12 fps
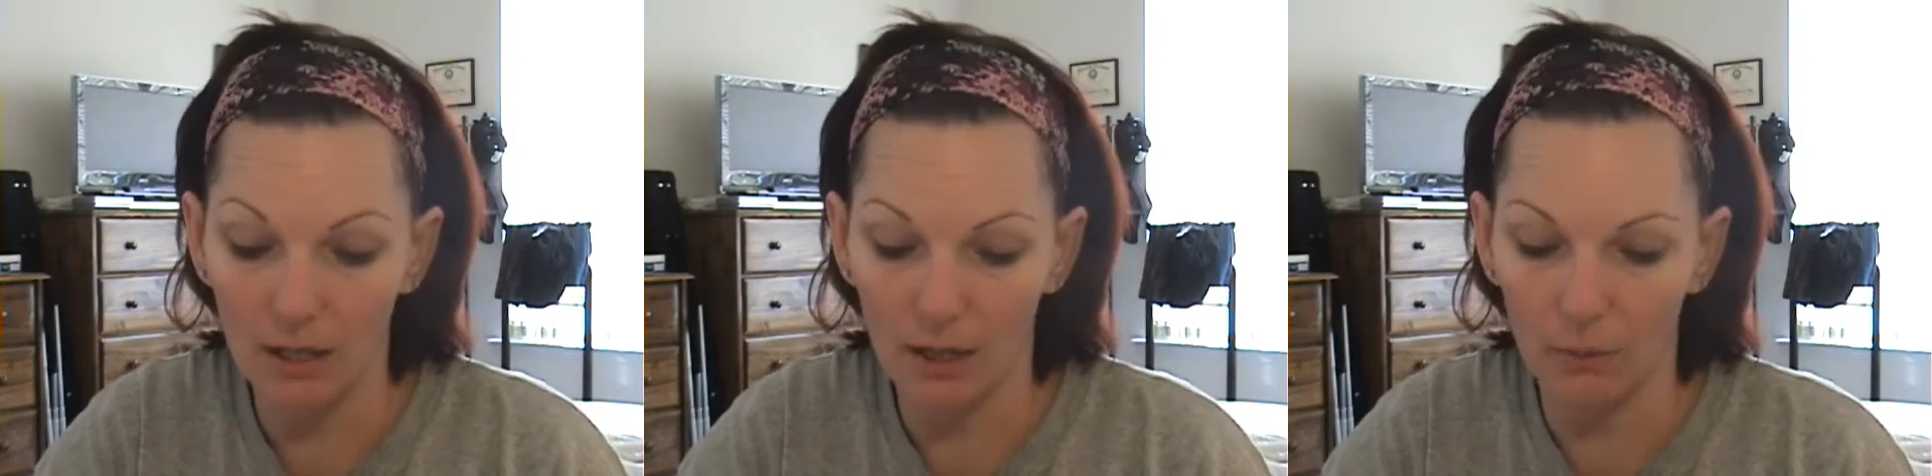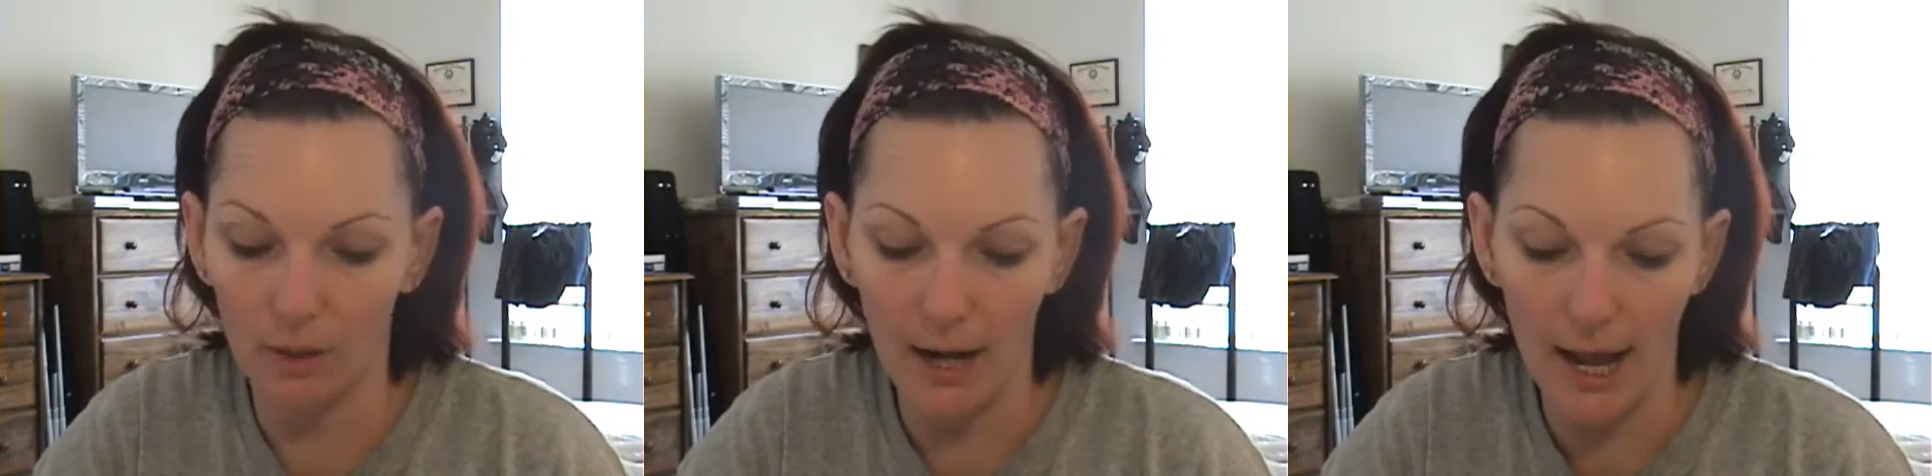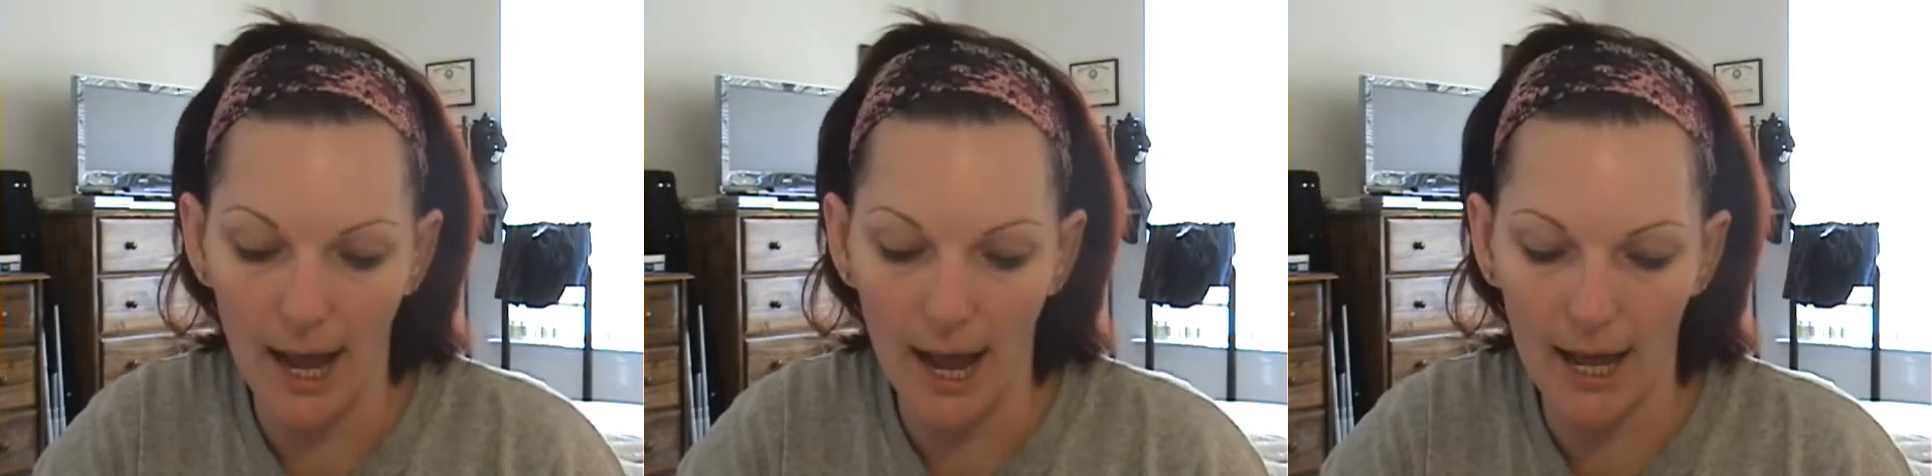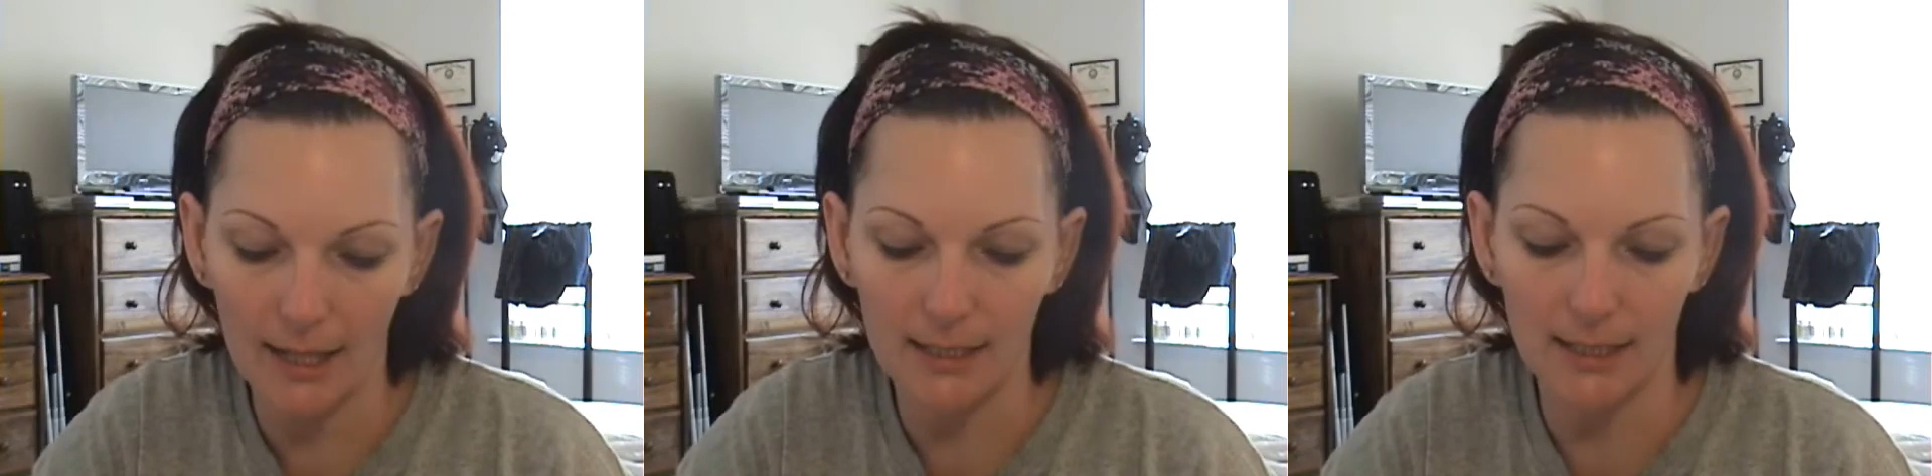I wear
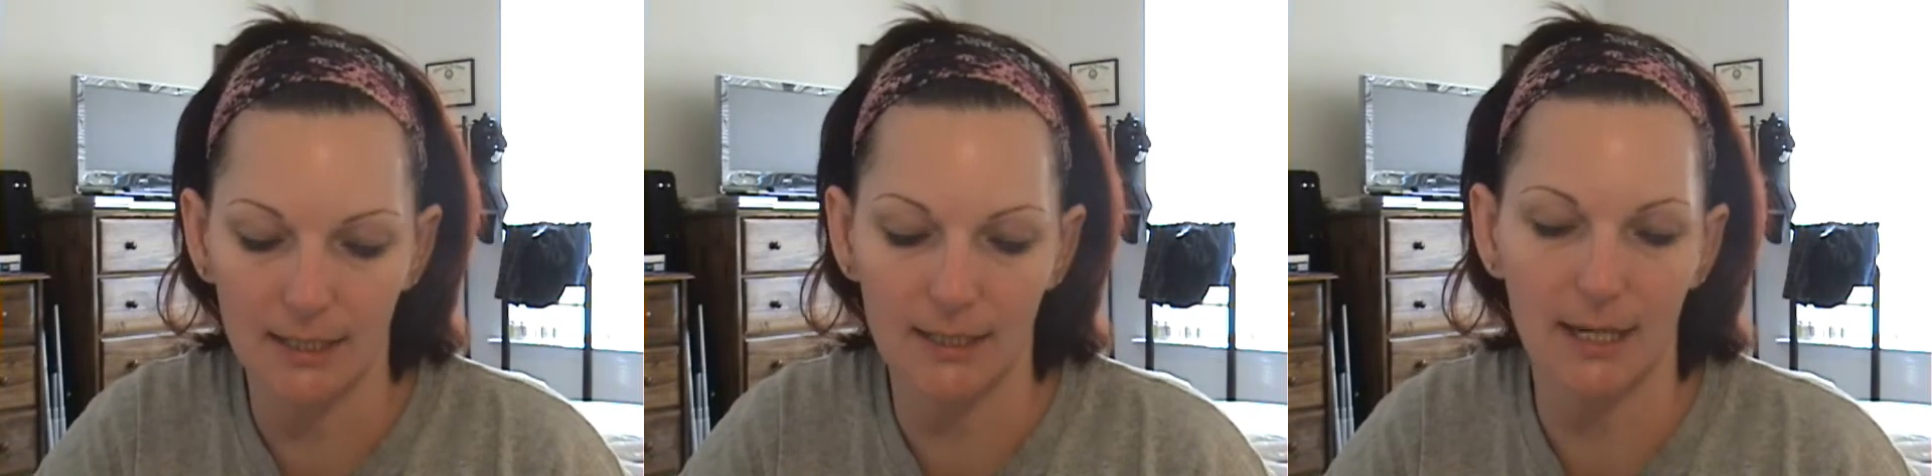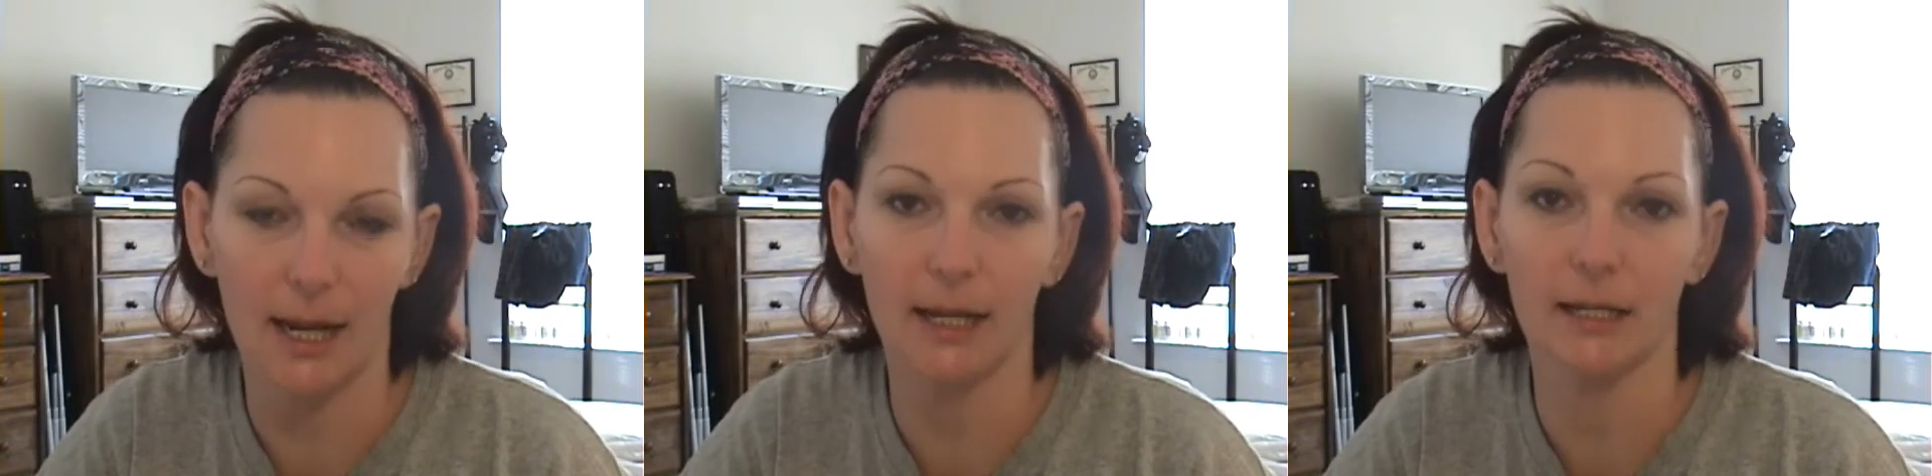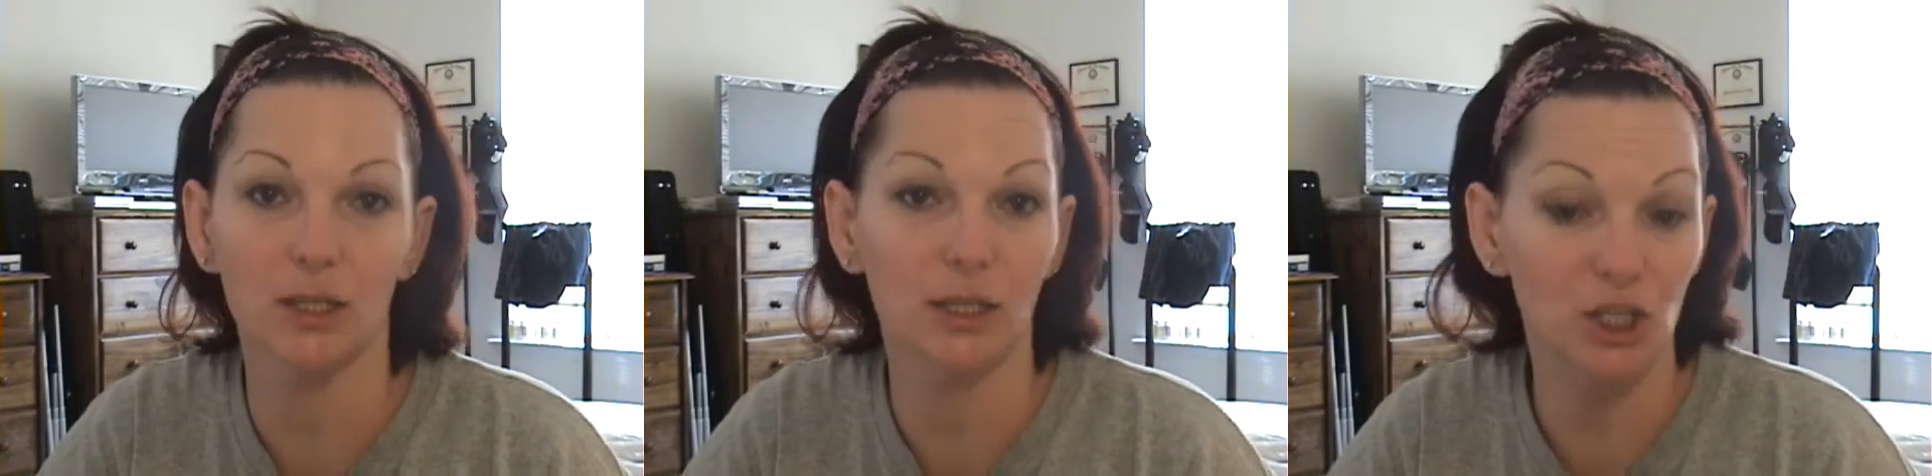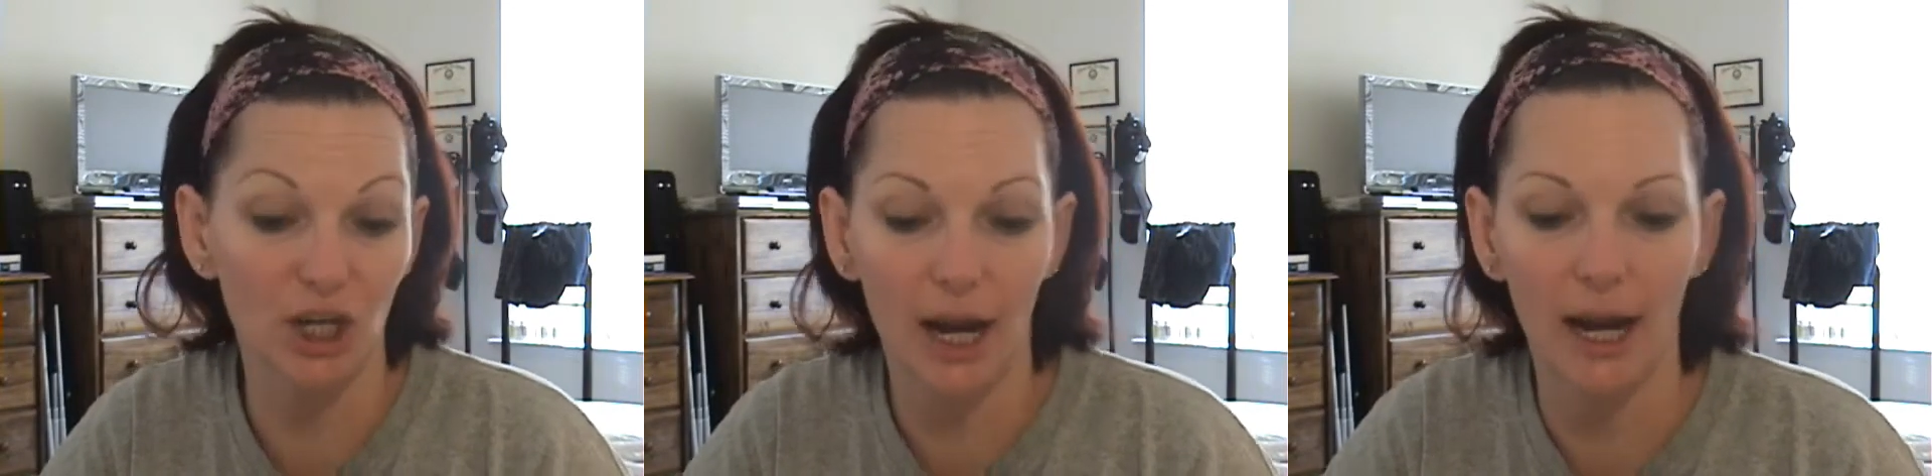hats, I stay in the
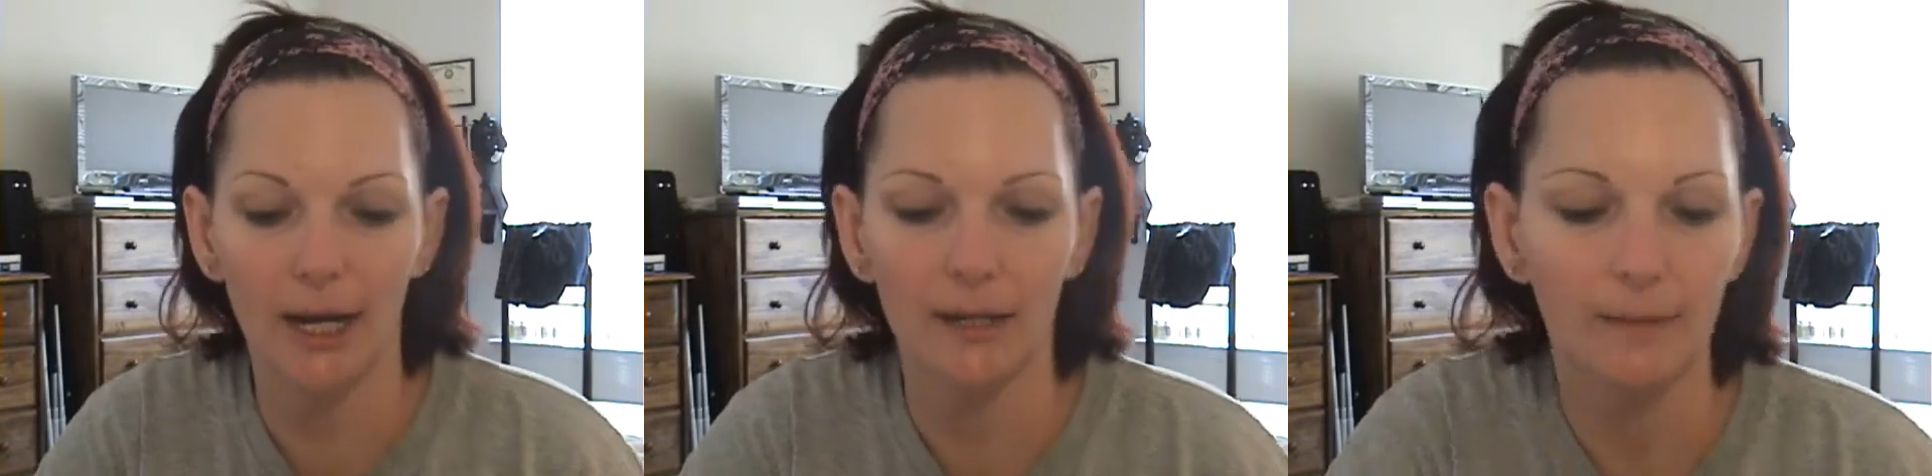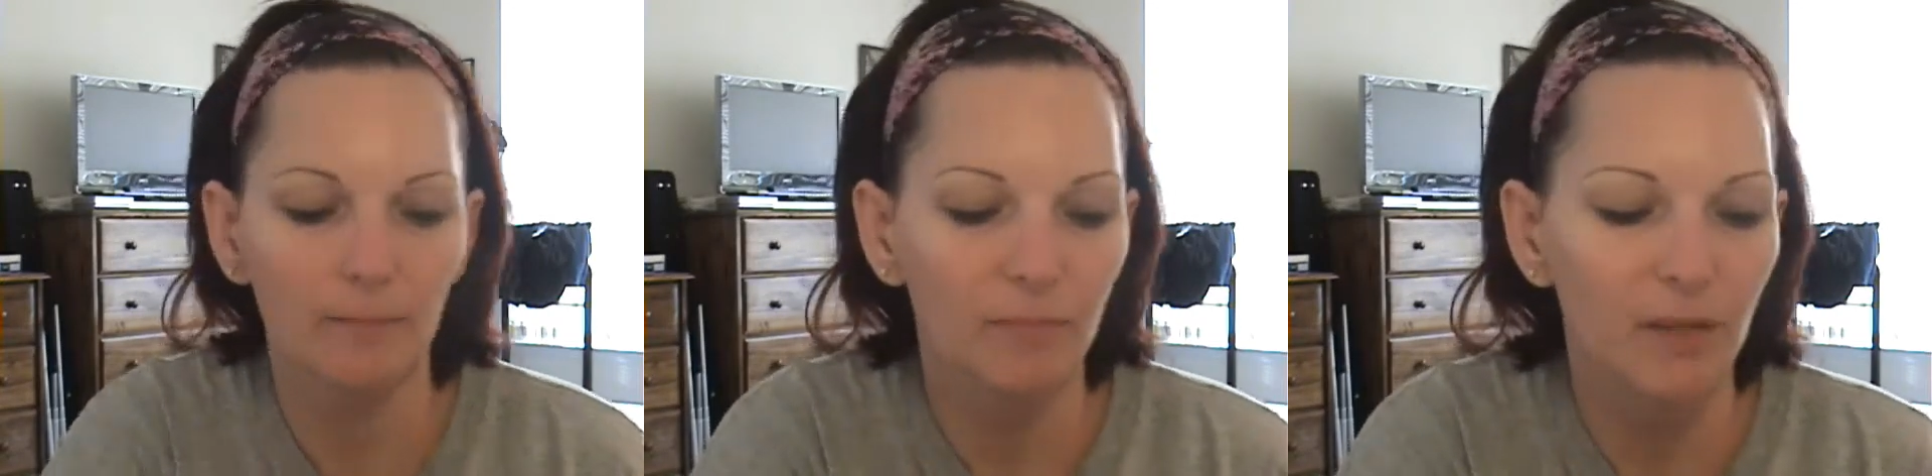shade.